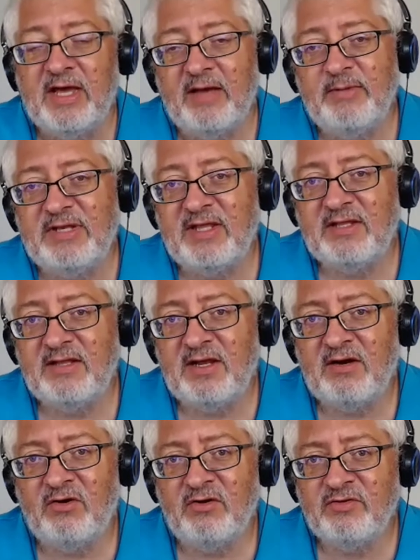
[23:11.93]
I mean, there, there
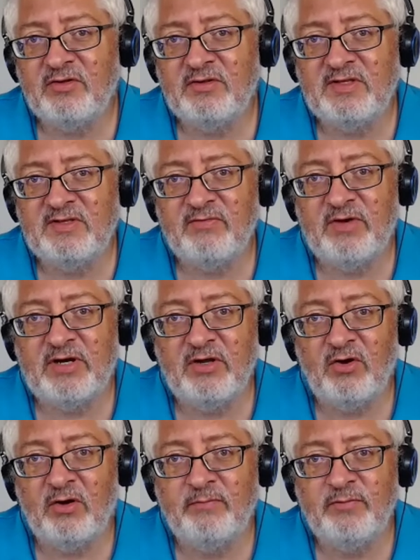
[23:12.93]
are also these very
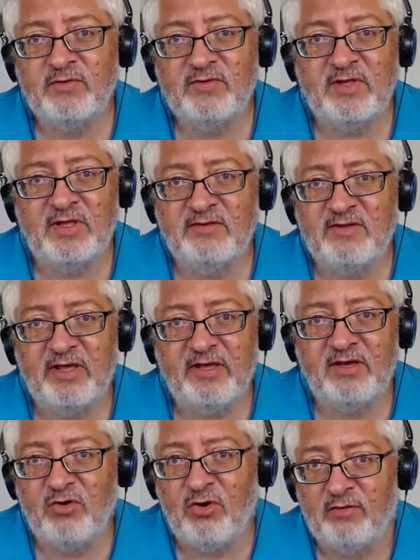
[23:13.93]
obvious things like
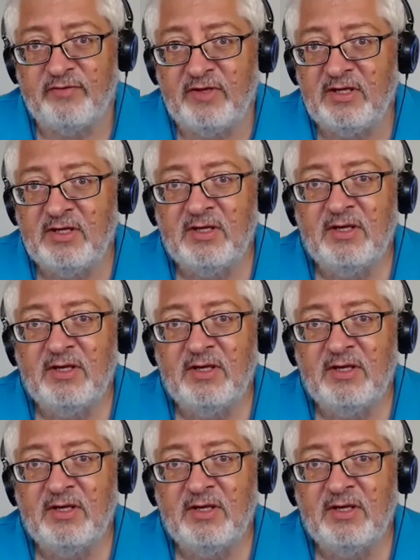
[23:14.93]
coffee.